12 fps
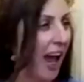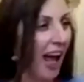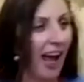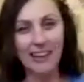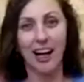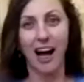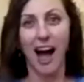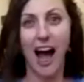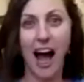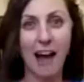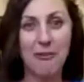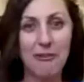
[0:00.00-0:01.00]
And
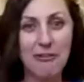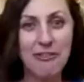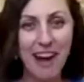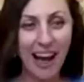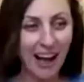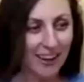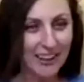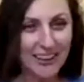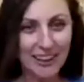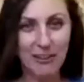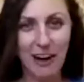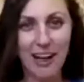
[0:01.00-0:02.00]
I felt
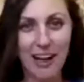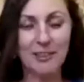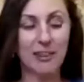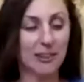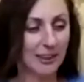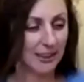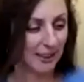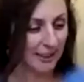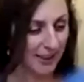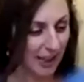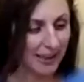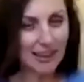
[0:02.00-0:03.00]

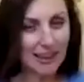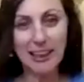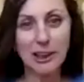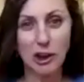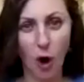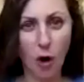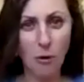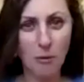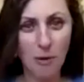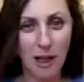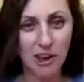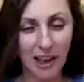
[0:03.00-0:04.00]
suddenly so
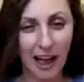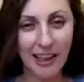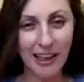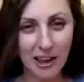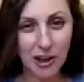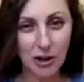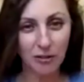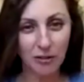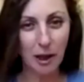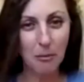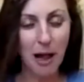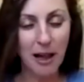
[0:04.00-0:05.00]
much the energy of
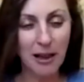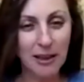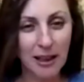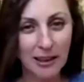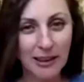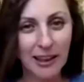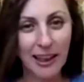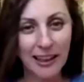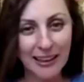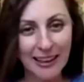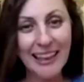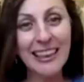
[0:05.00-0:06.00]
the Balkan.
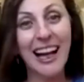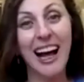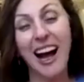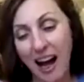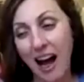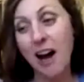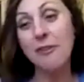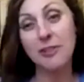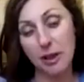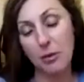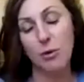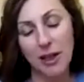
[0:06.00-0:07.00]
And then
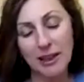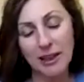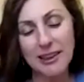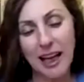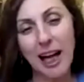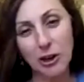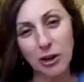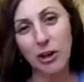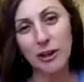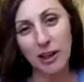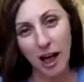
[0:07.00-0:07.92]
afterwards, I thought,